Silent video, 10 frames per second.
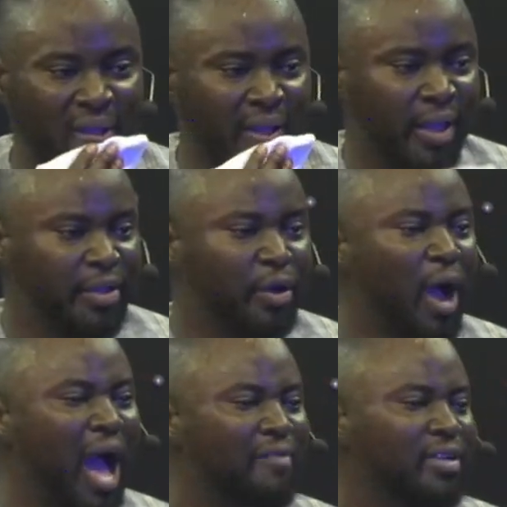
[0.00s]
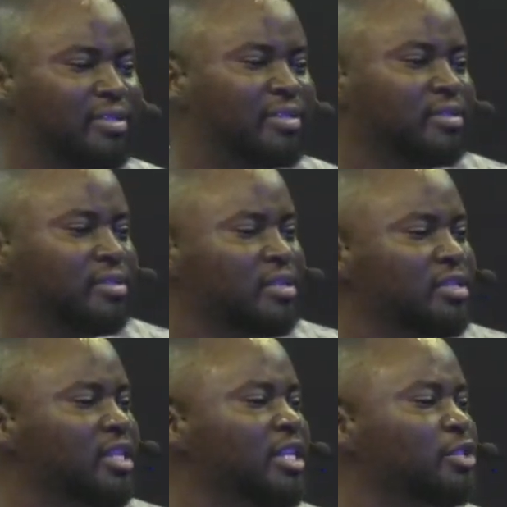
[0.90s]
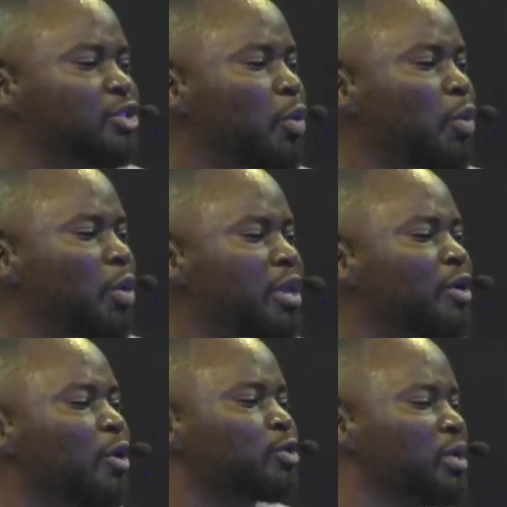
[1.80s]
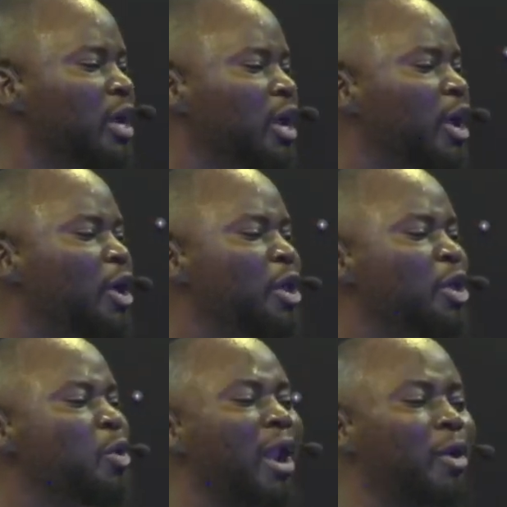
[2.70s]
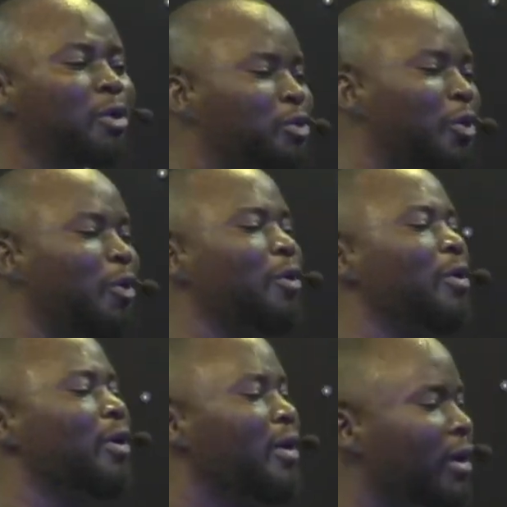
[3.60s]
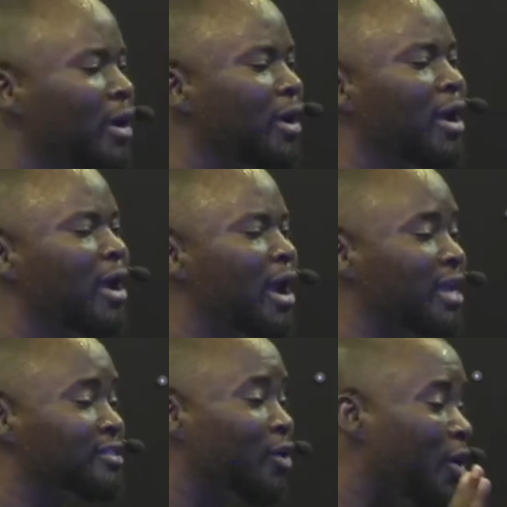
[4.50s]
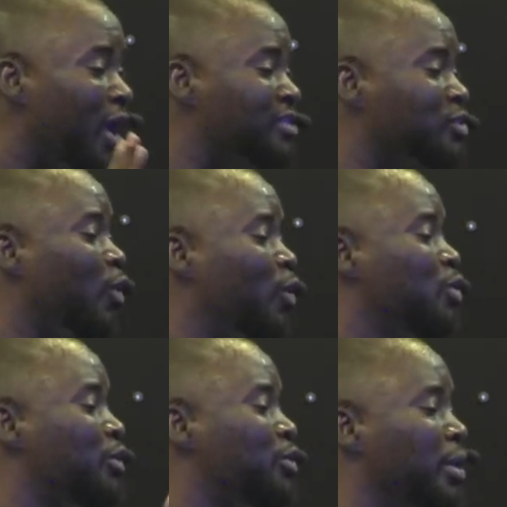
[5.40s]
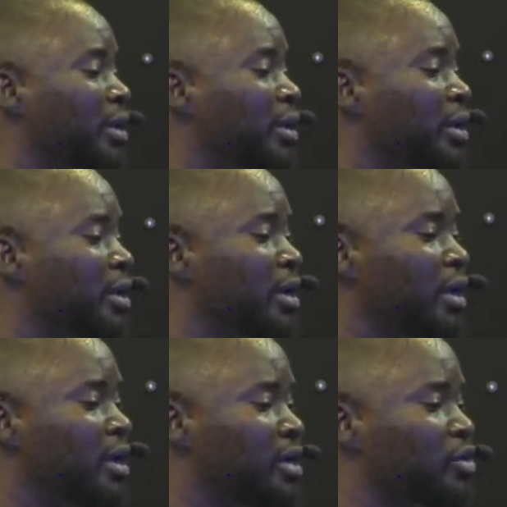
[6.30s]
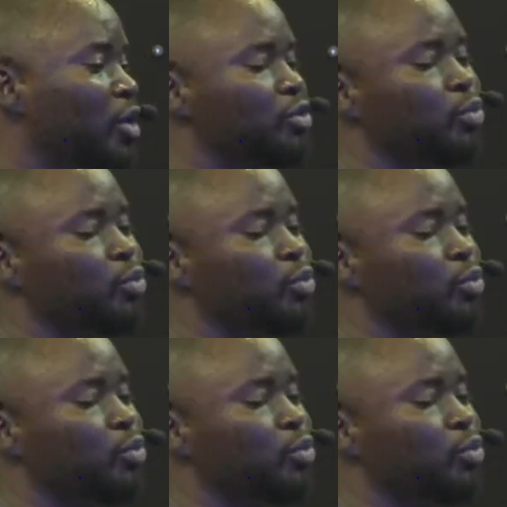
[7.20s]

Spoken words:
Your harvest is in doing God's will. You are not wrong as long as all you're doing is God's will.